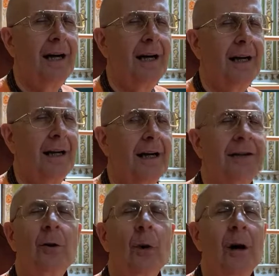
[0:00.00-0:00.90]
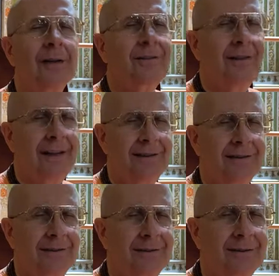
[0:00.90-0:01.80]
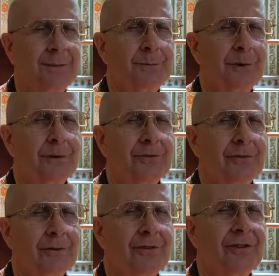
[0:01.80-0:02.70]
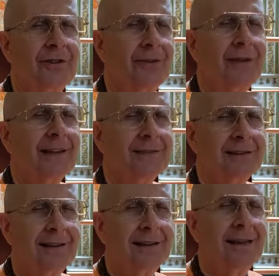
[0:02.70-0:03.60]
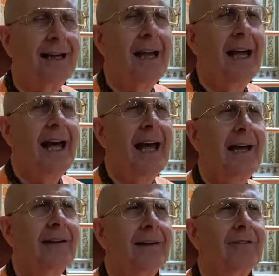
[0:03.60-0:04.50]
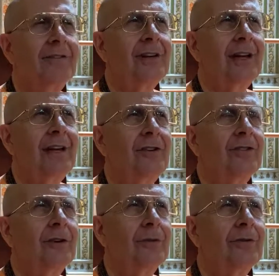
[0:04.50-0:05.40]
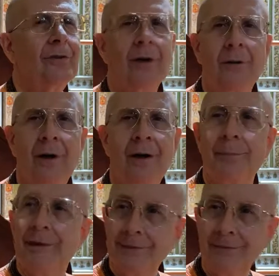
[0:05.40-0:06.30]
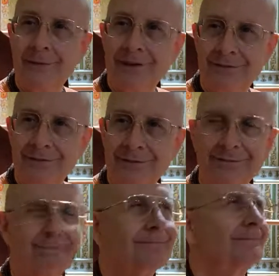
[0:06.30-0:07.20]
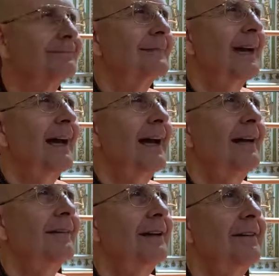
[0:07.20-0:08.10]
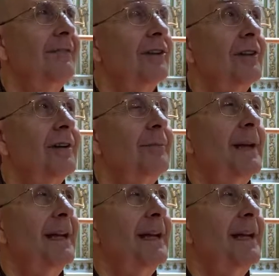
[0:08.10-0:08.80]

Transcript: unqualified to approach Krishna directly, and instead he chose to go on pilgrimage. And he visited many,